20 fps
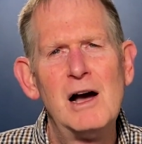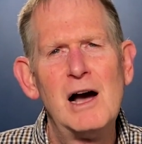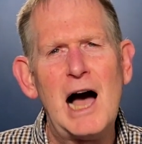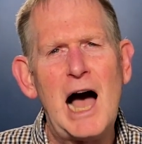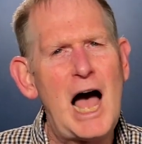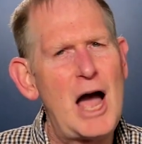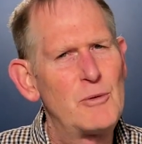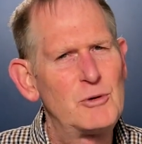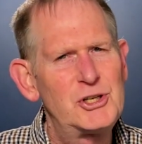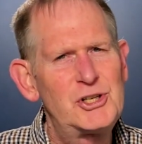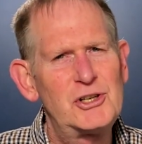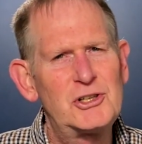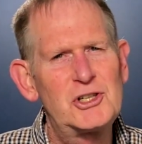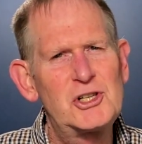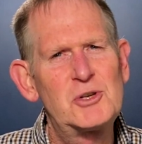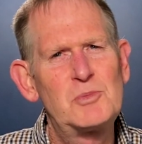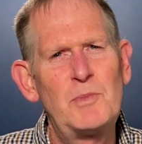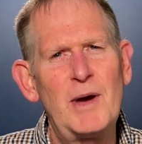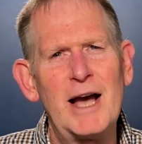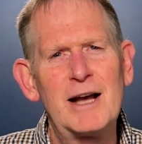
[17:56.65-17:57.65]
I was
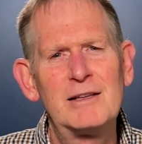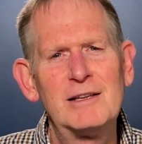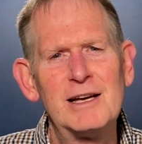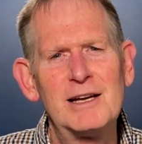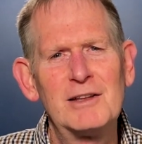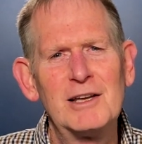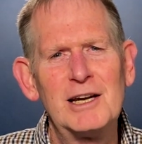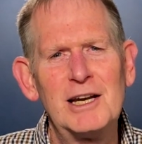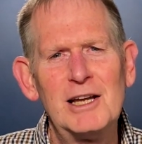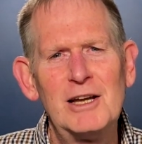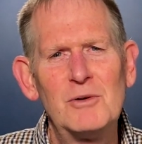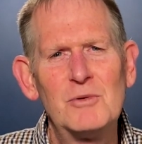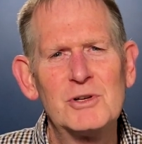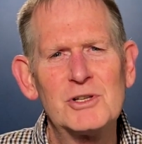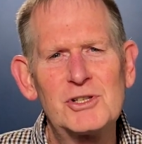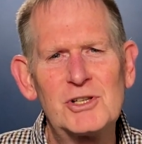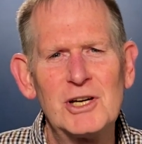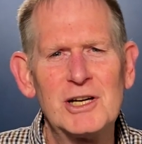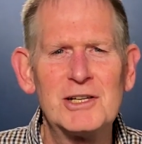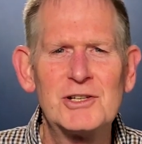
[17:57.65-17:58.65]
expecting that he
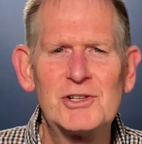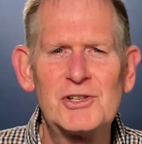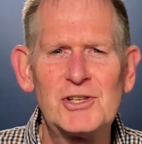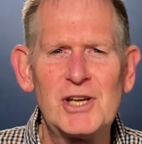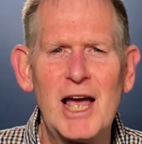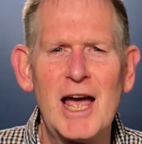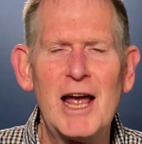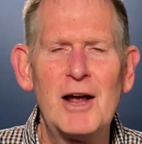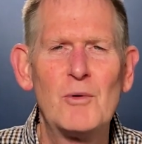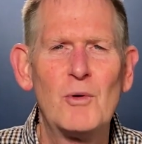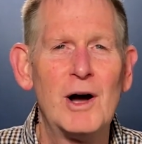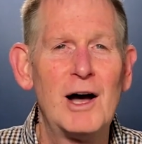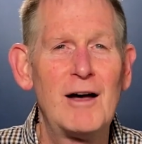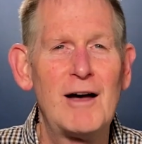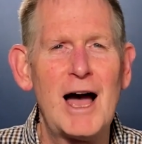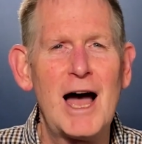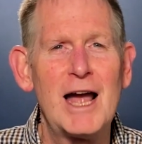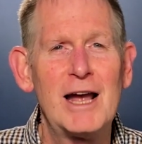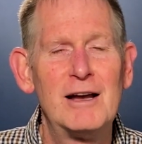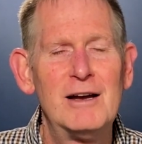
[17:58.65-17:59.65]
was going to say, Well,
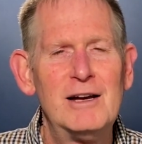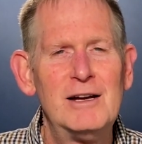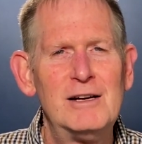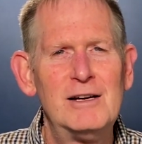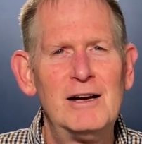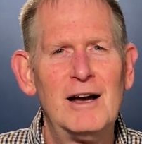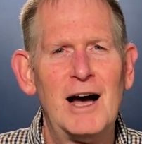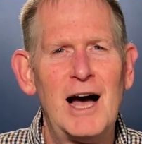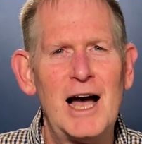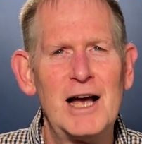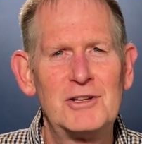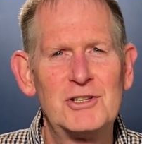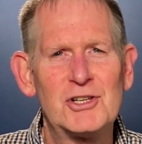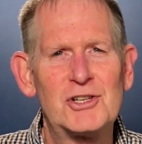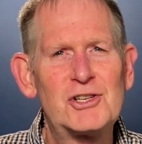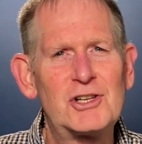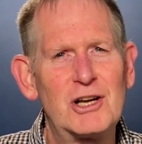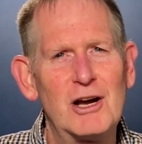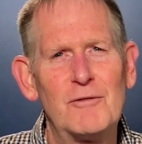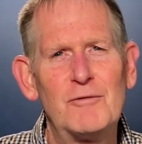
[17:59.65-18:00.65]
I, I
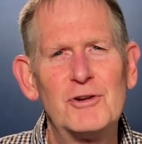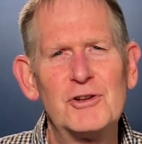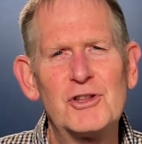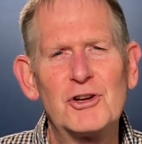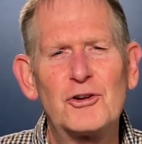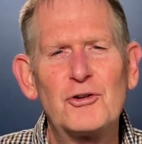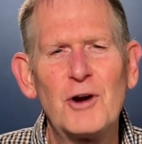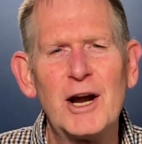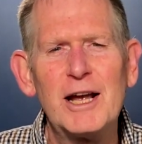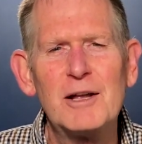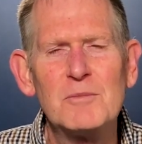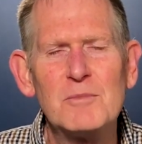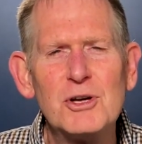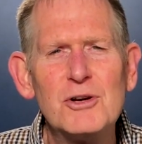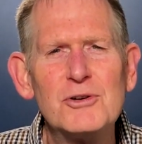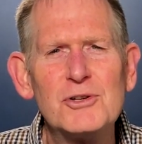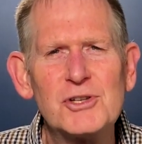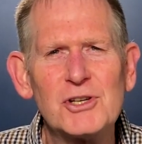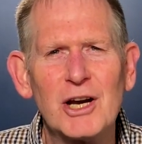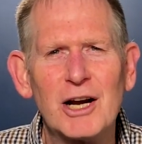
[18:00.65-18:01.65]
discovered the great
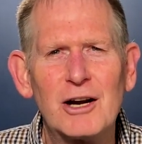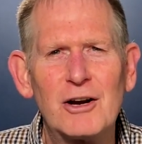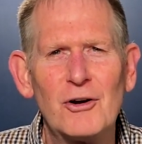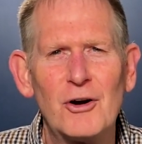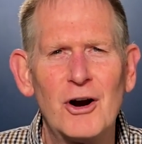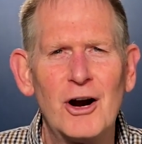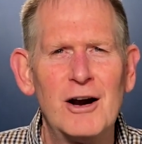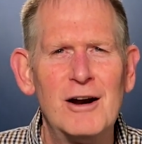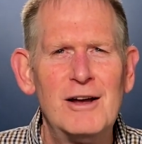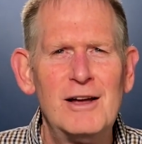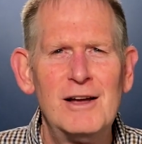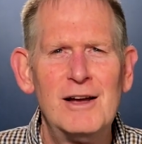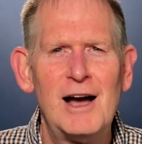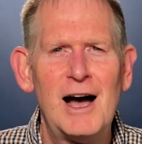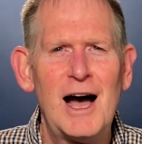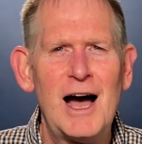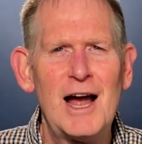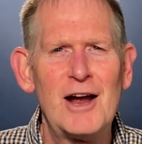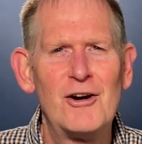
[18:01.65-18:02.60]
music, or I